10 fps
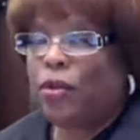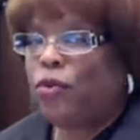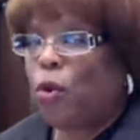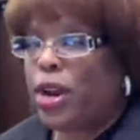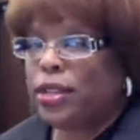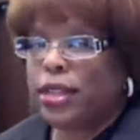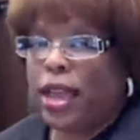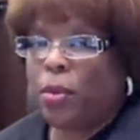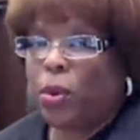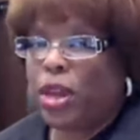for
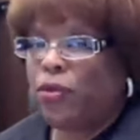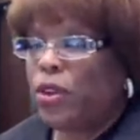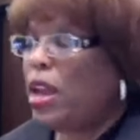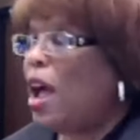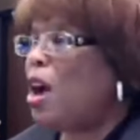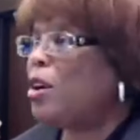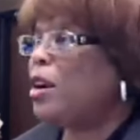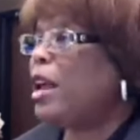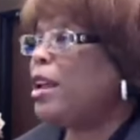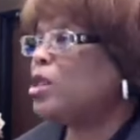example, if he hired
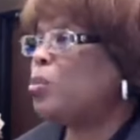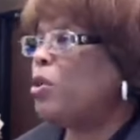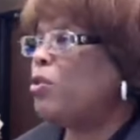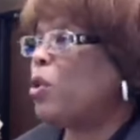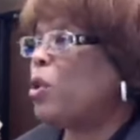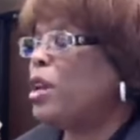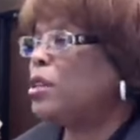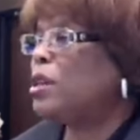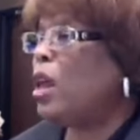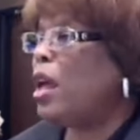an expert for
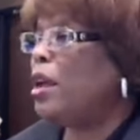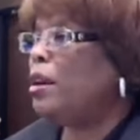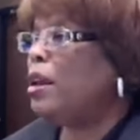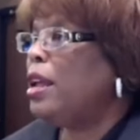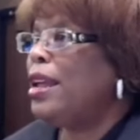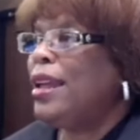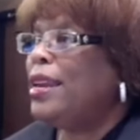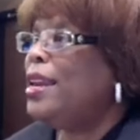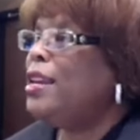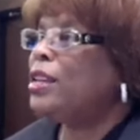his client
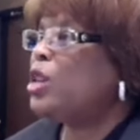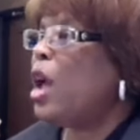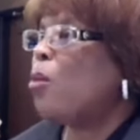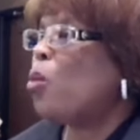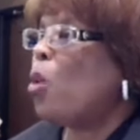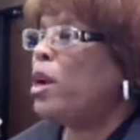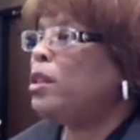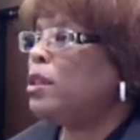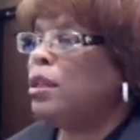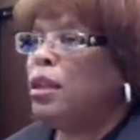and he does not
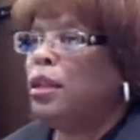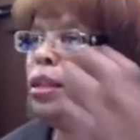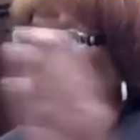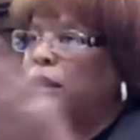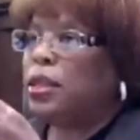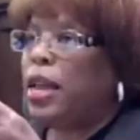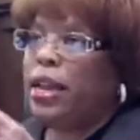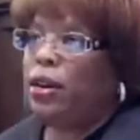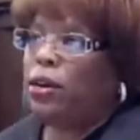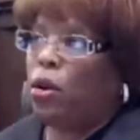want the
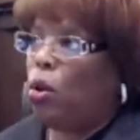state